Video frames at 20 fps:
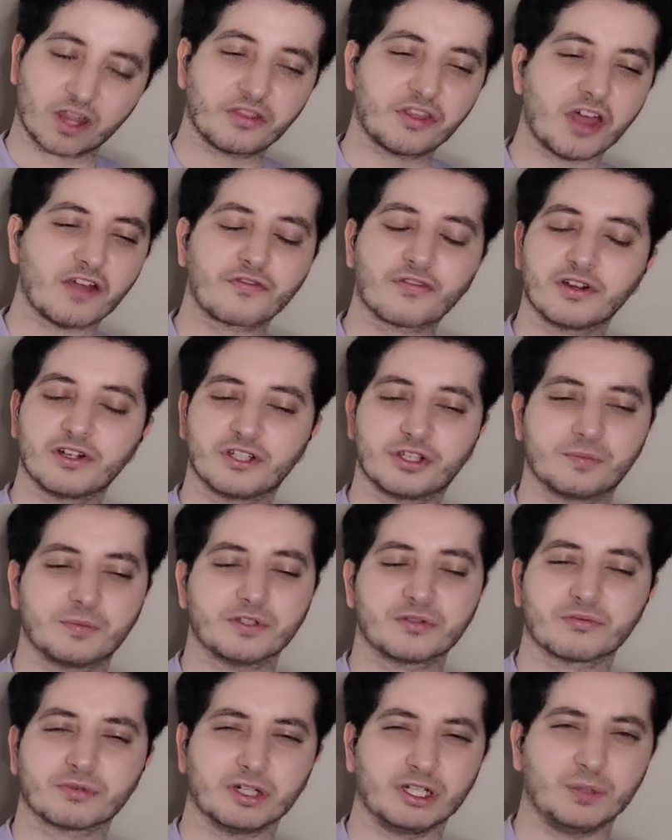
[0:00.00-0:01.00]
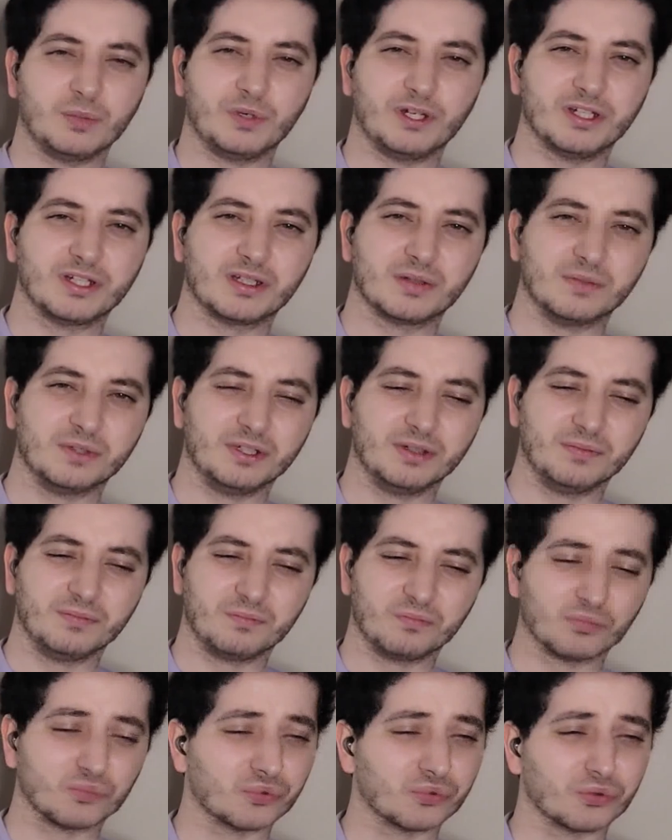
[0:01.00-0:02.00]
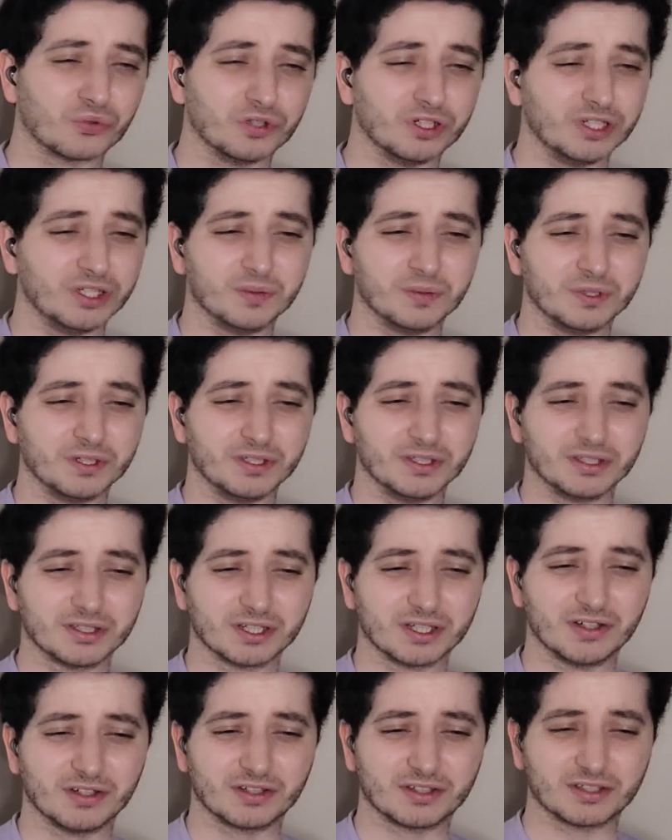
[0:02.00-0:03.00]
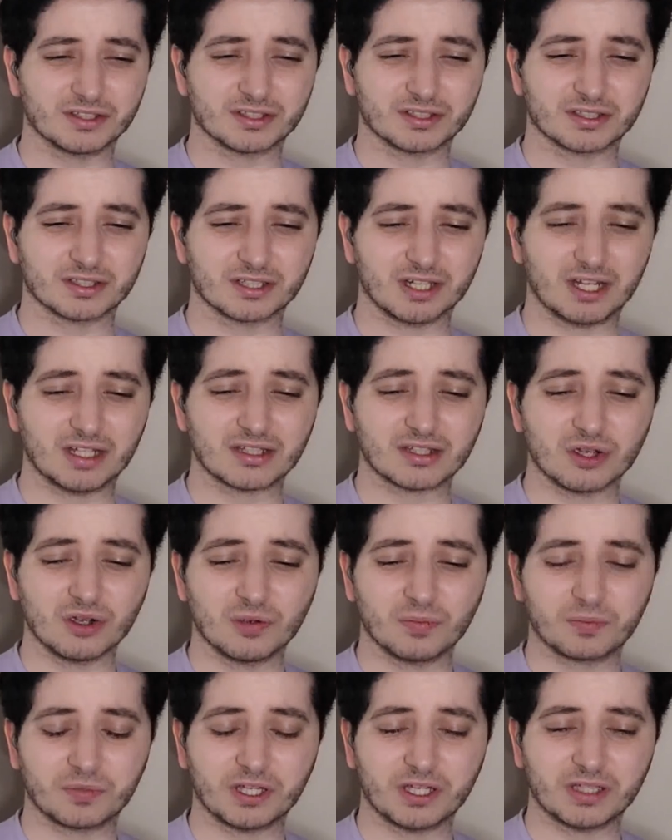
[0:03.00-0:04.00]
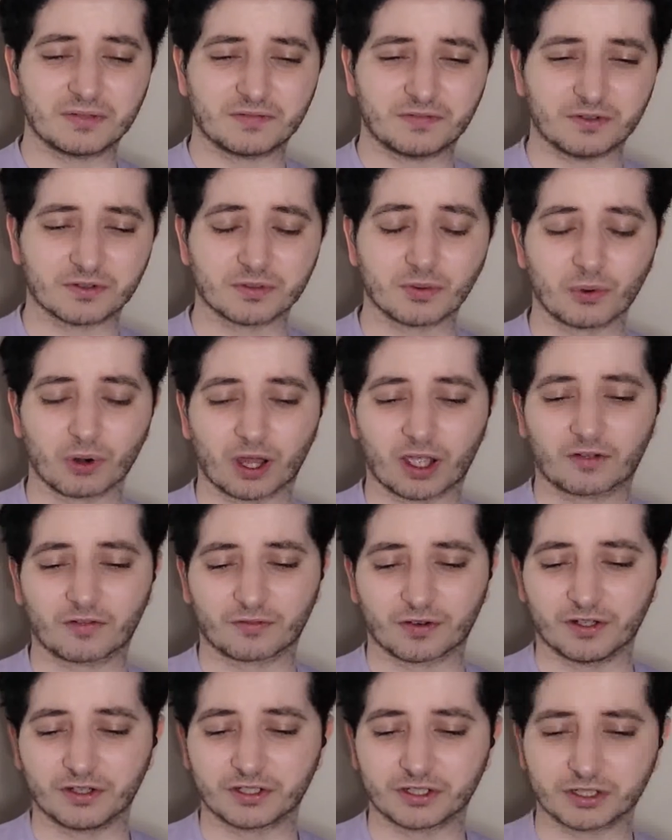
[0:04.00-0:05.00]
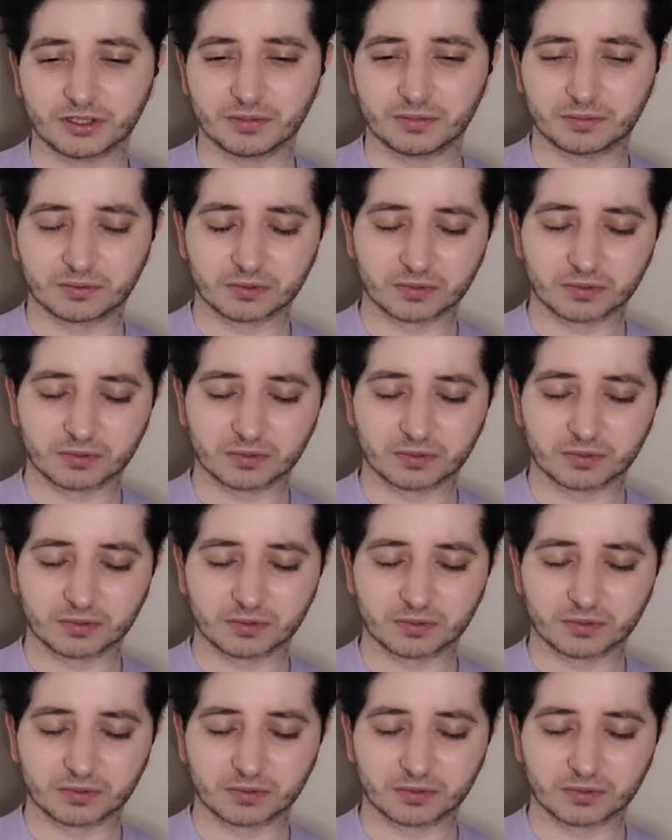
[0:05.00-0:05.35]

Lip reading: Their friendship is really weird to me. Really weird. It just let's hope it feels more like a friendship.